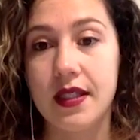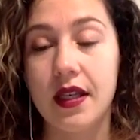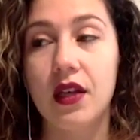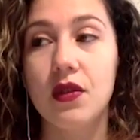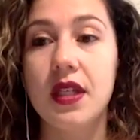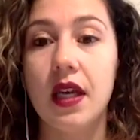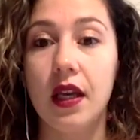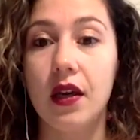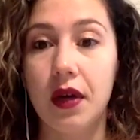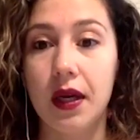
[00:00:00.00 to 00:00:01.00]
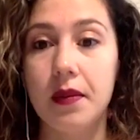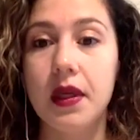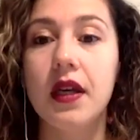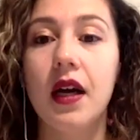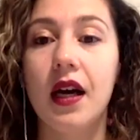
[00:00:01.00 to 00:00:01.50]
And I use the Enneagram,
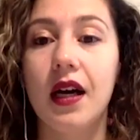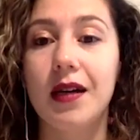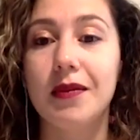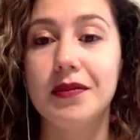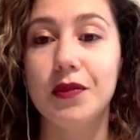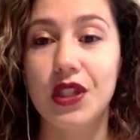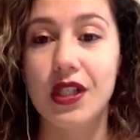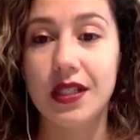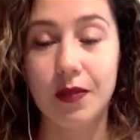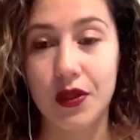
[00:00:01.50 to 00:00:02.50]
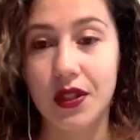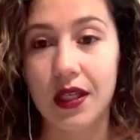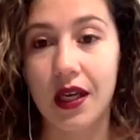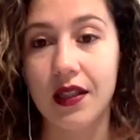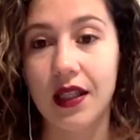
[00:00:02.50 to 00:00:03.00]
which is a
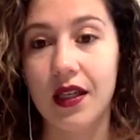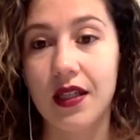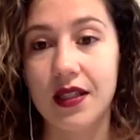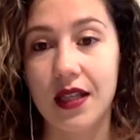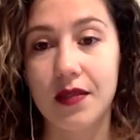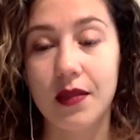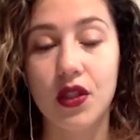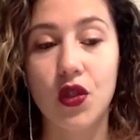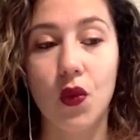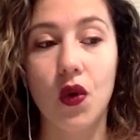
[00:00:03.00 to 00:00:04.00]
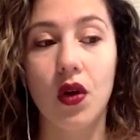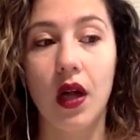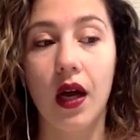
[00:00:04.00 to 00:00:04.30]
personality assessment tool, a